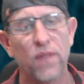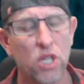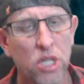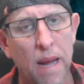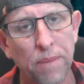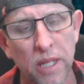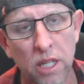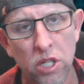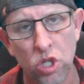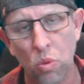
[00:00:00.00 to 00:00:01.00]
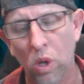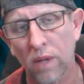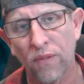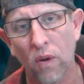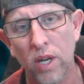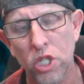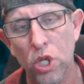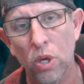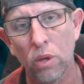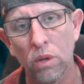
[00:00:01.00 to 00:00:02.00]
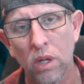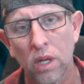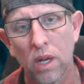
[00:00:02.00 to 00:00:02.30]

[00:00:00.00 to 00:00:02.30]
there's something that disqualifies you